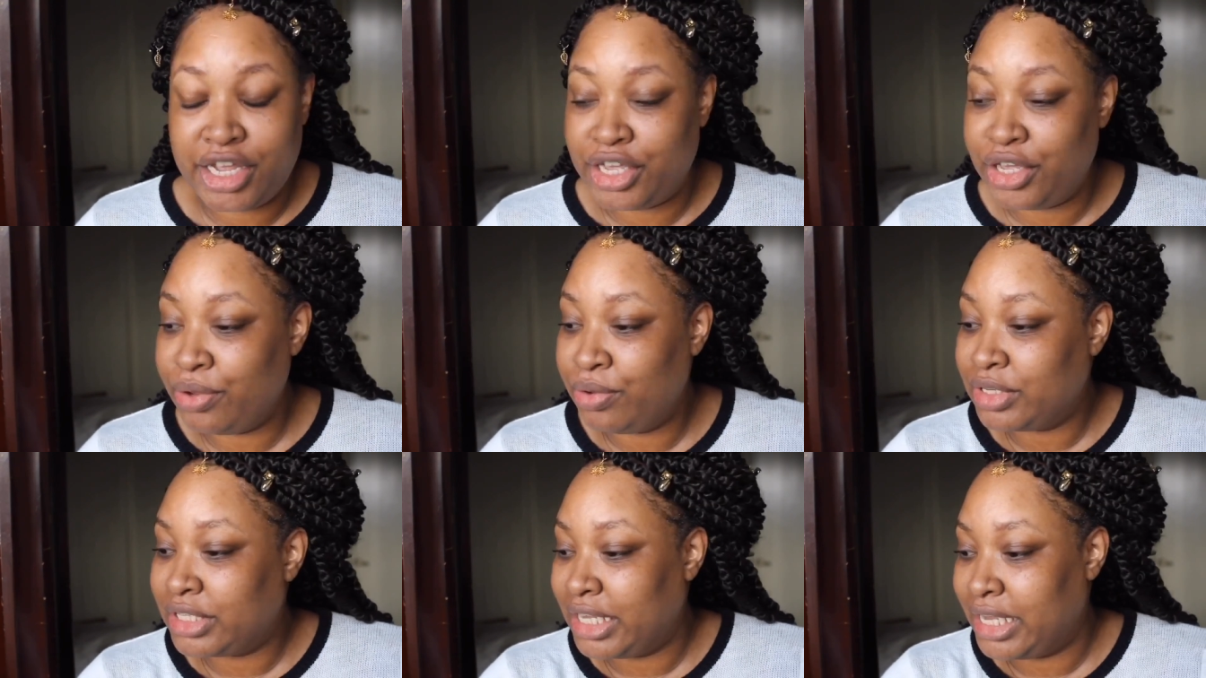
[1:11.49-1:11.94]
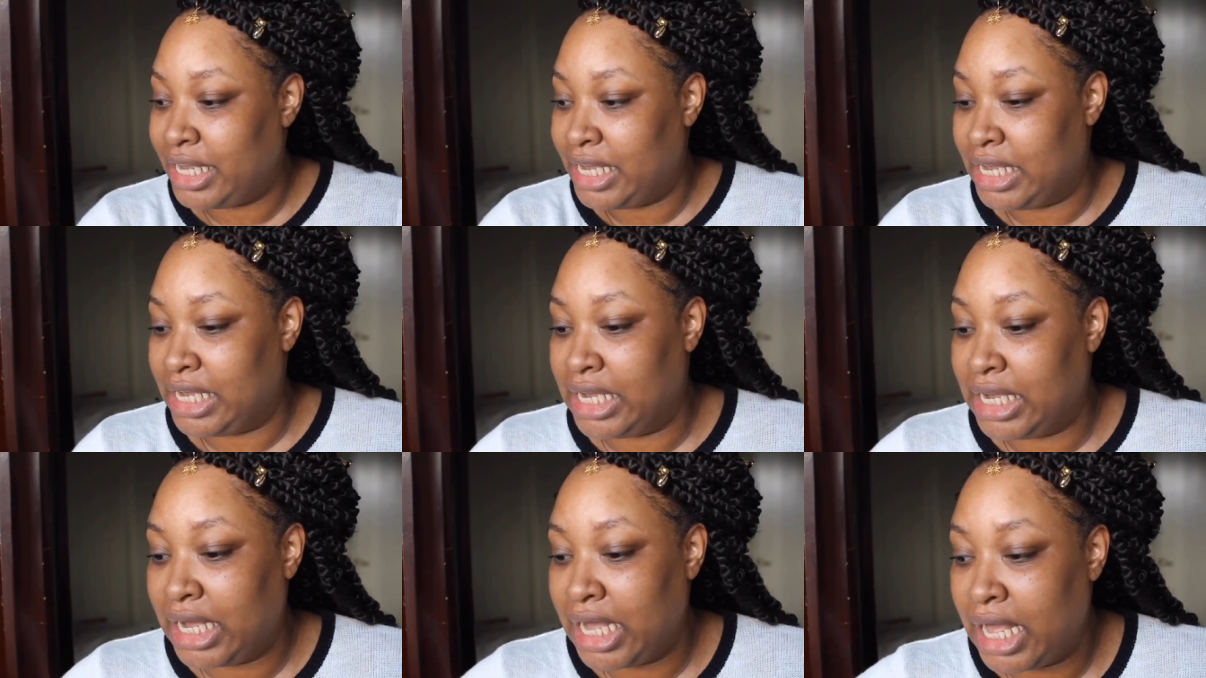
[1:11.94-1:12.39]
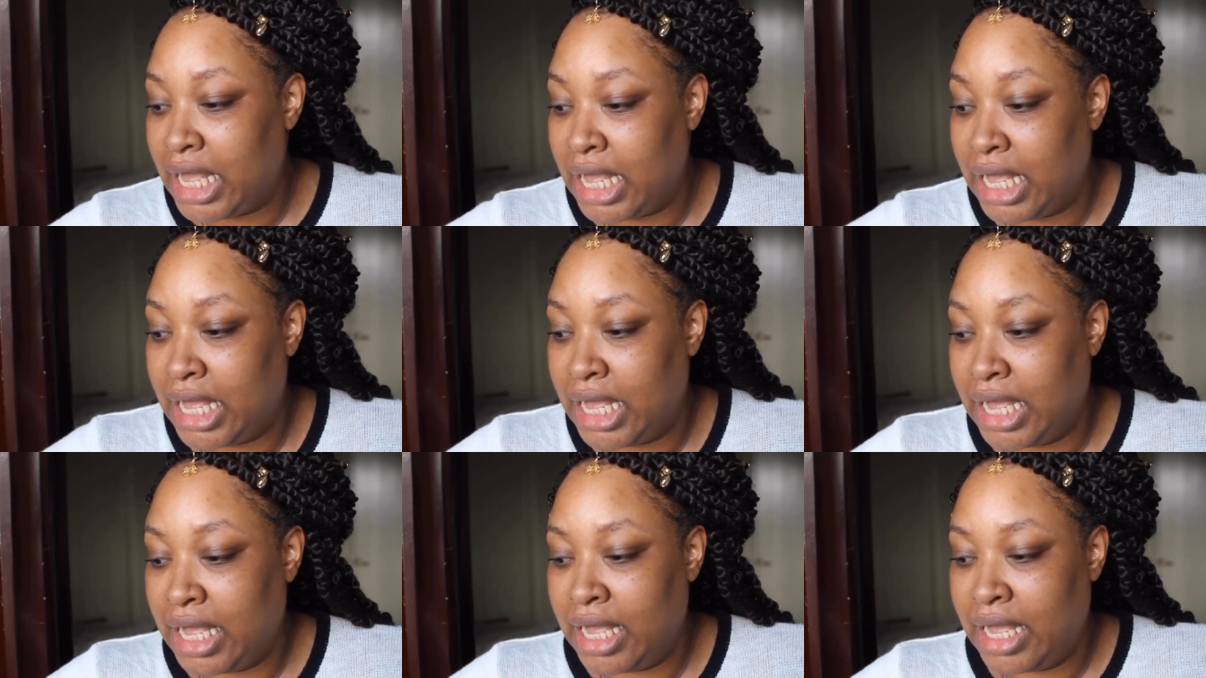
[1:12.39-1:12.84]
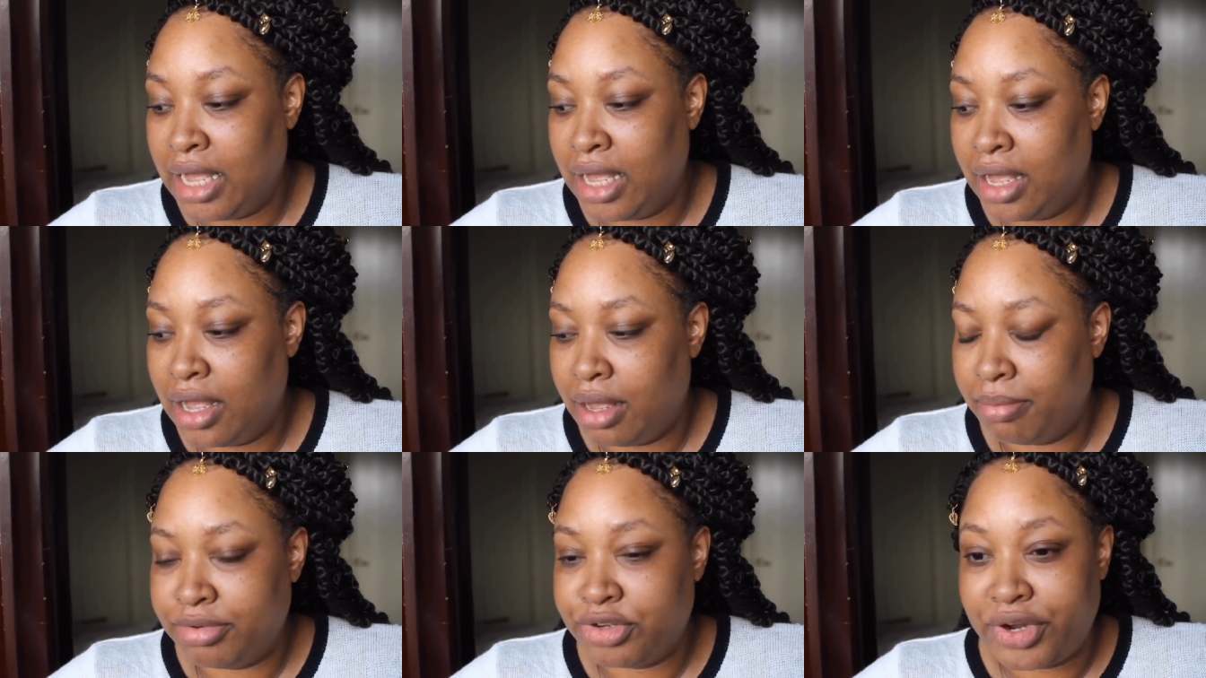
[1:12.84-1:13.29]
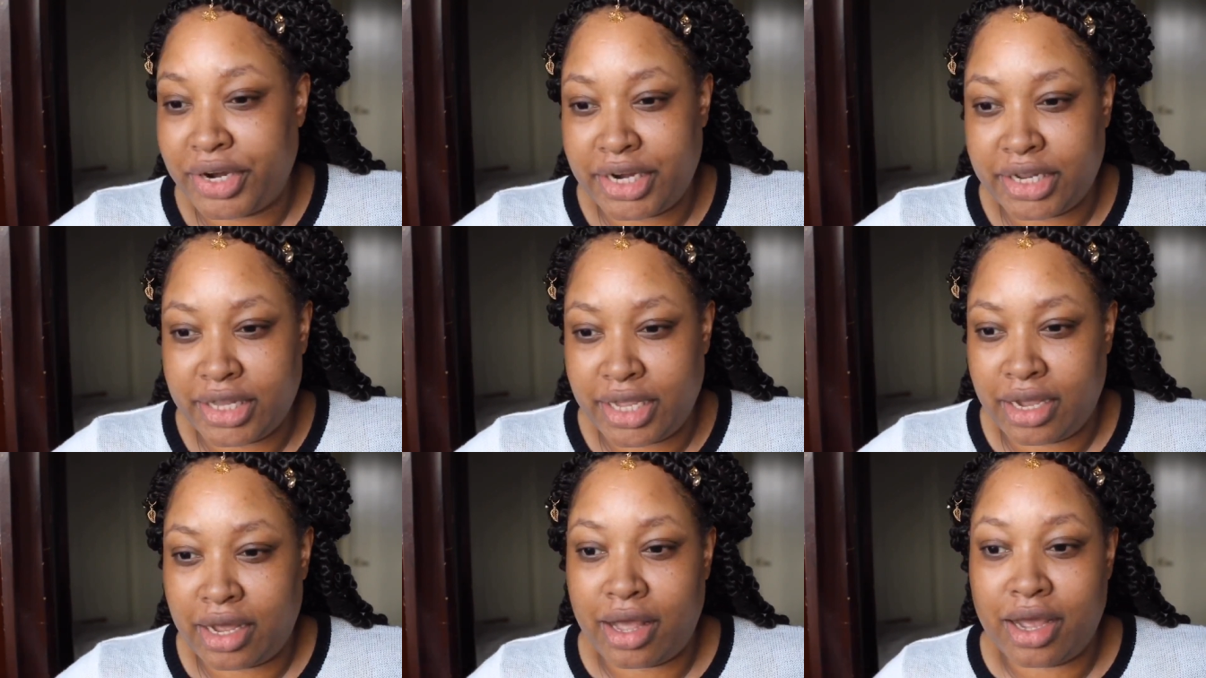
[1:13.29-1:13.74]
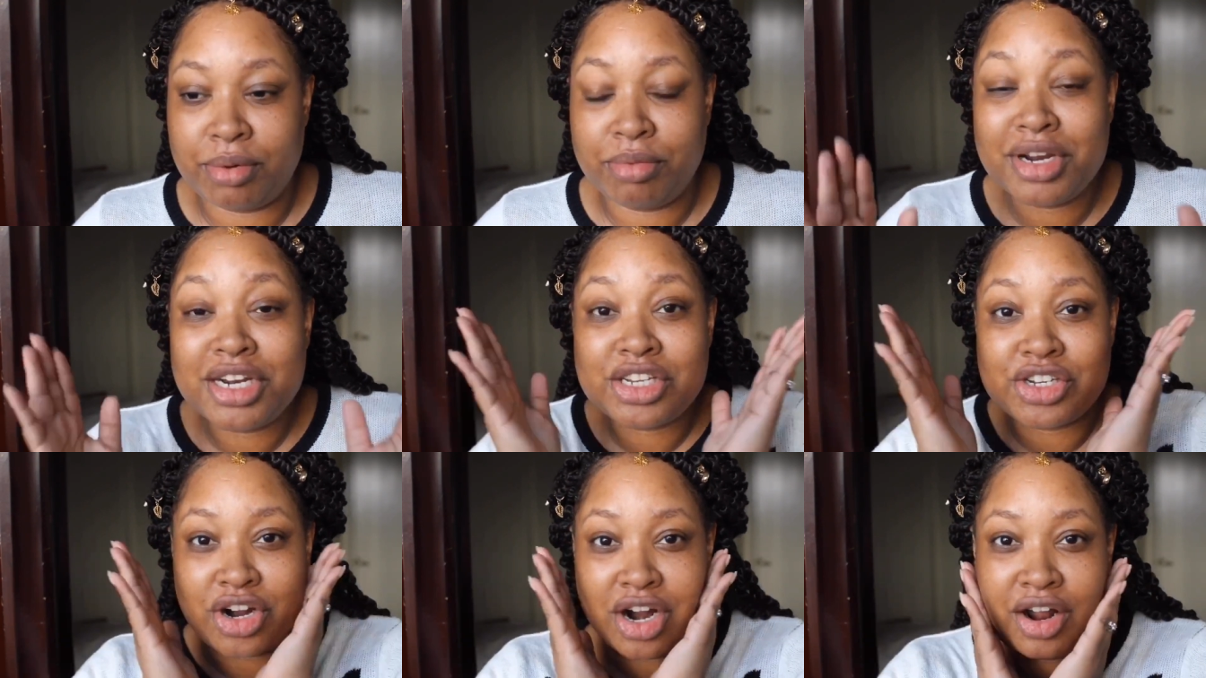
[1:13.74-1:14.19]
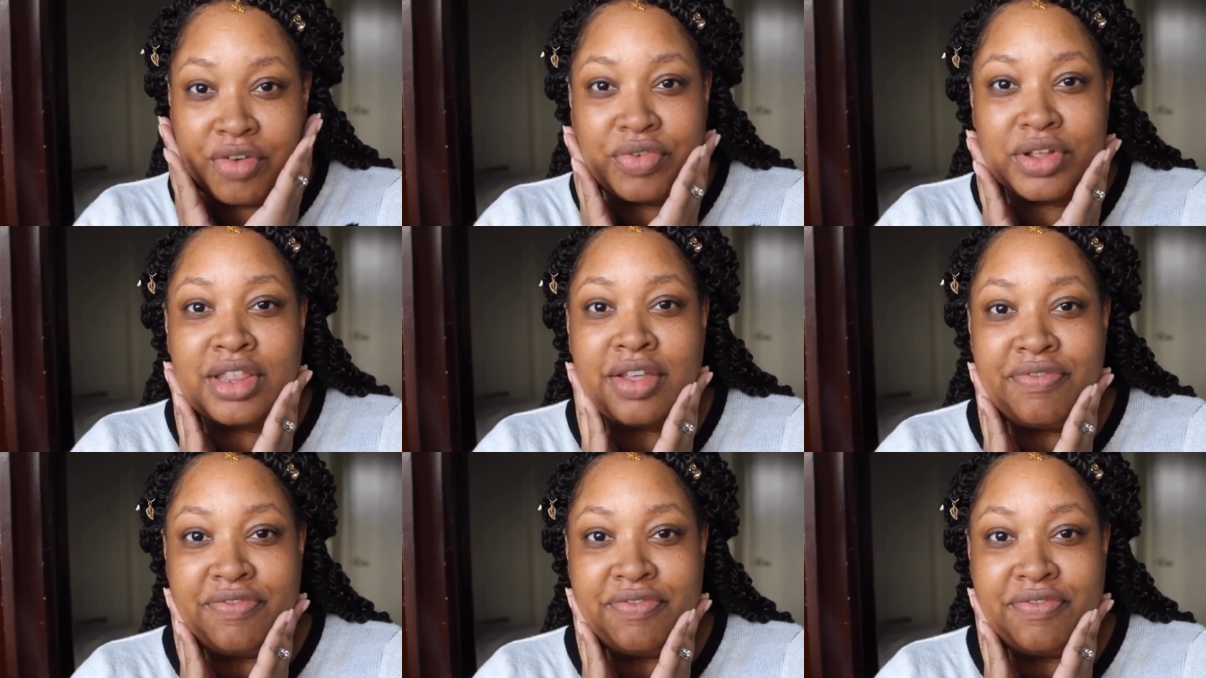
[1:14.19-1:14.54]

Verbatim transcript: using... I'm going to start off with the